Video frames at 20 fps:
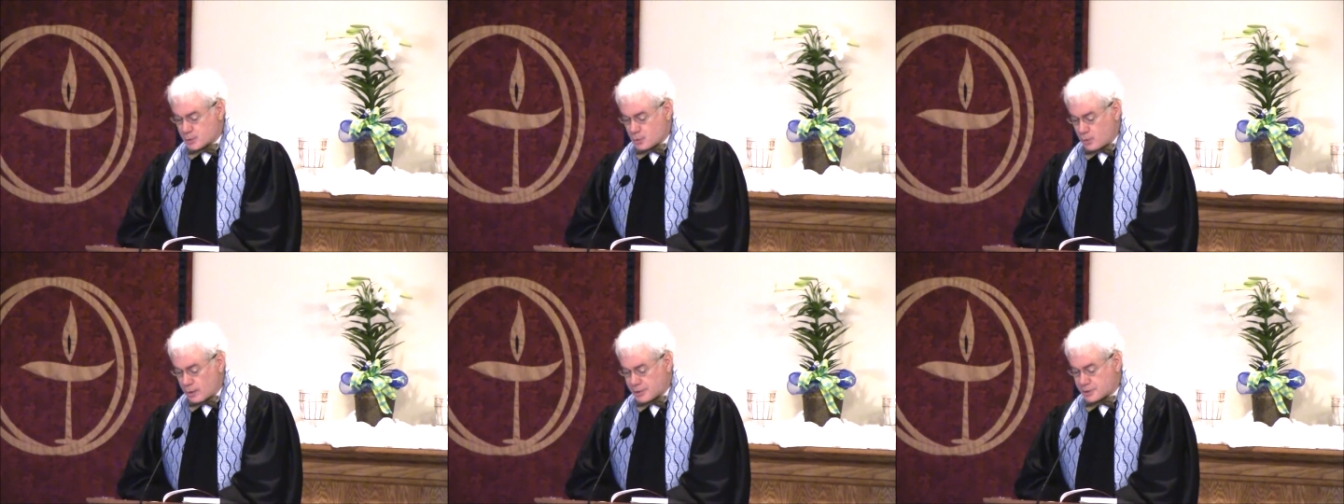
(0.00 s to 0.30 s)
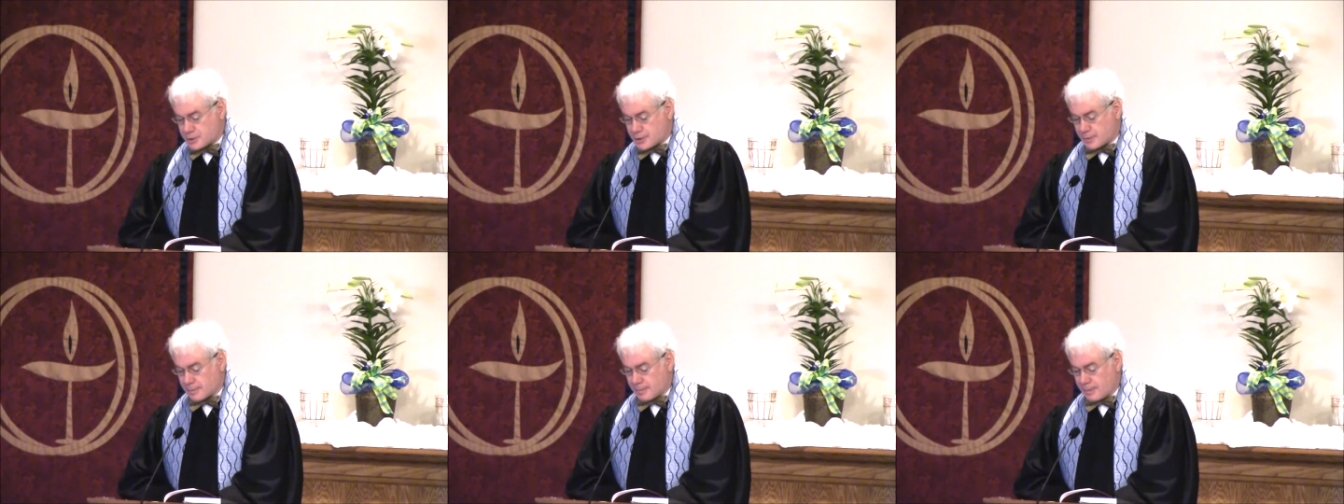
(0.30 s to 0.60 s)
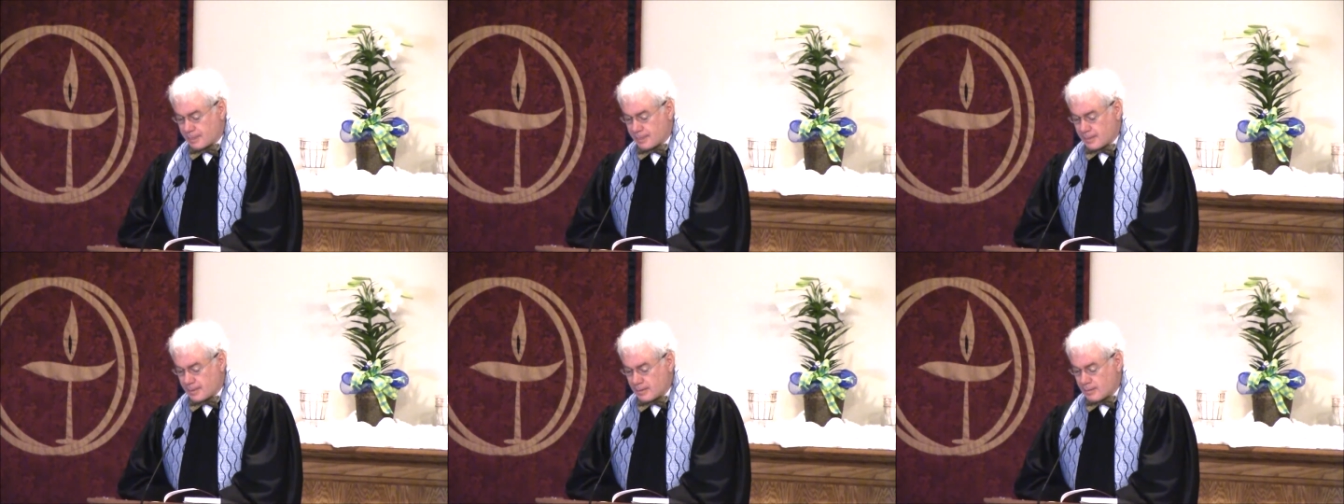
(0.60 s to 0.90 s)
question
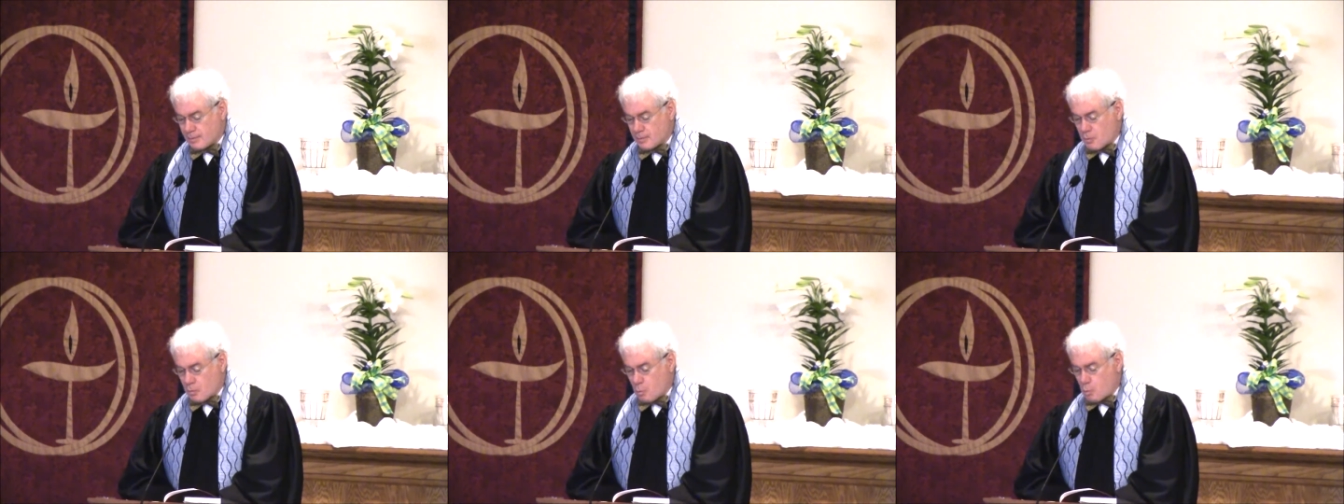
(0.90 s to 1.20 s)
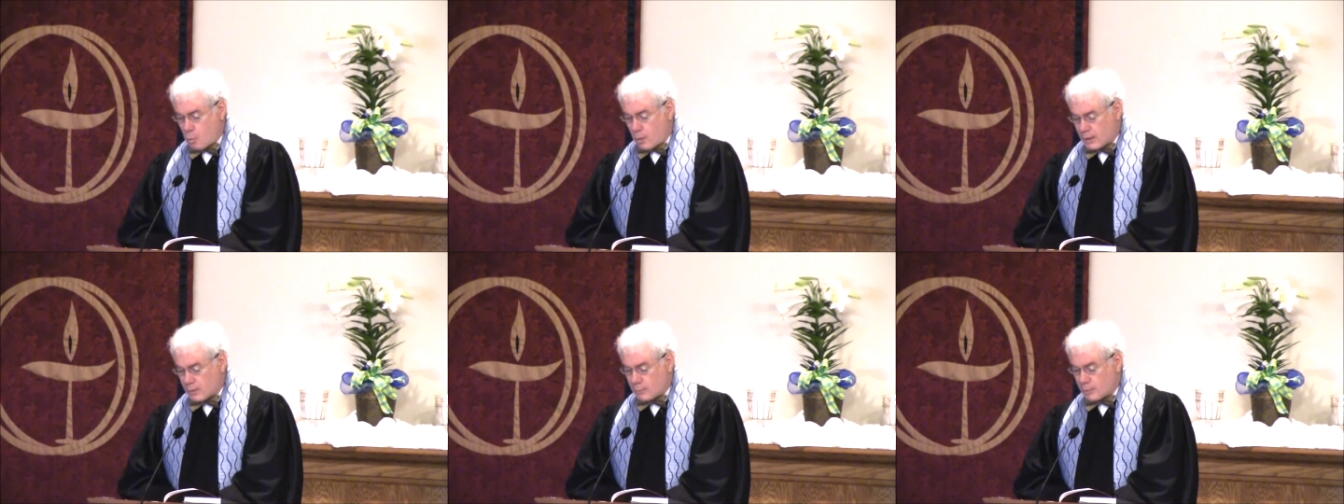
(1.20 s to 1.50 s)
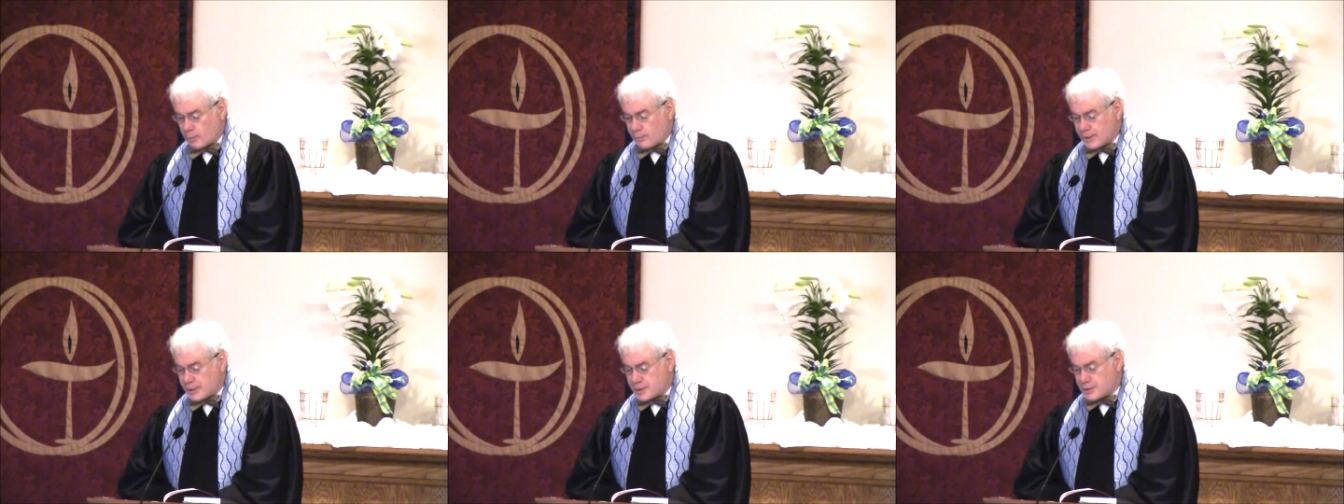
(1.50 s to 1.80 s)
what
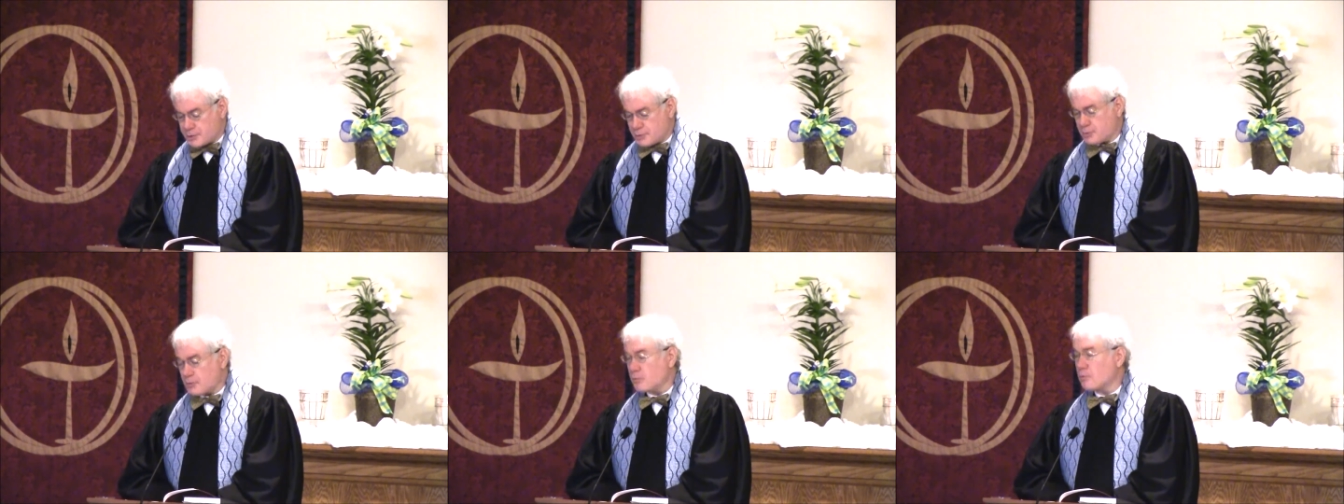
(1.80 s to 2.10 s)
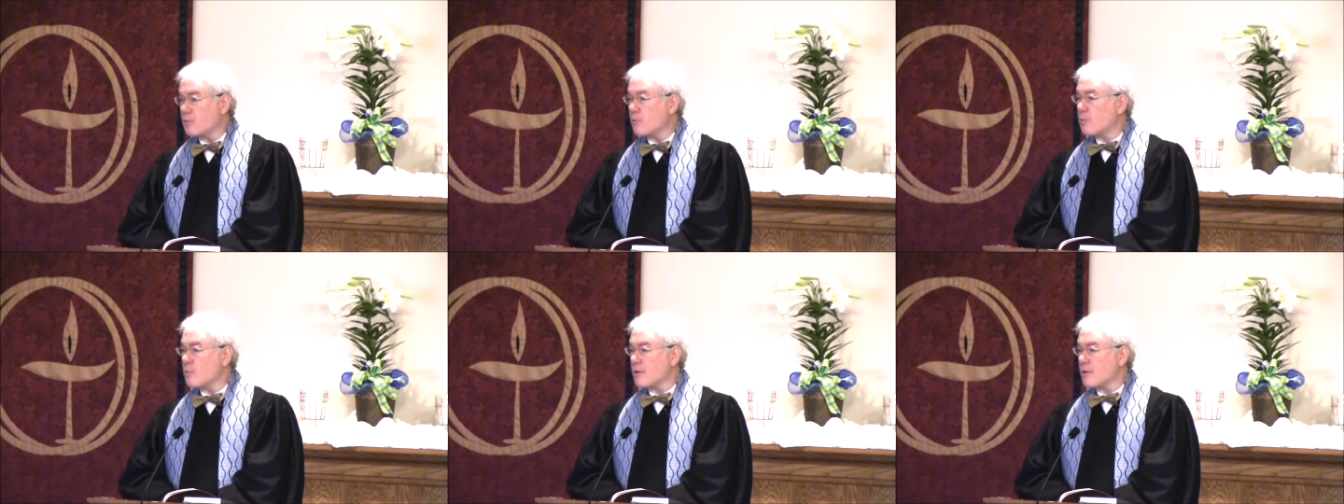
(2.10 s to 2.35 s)
will we do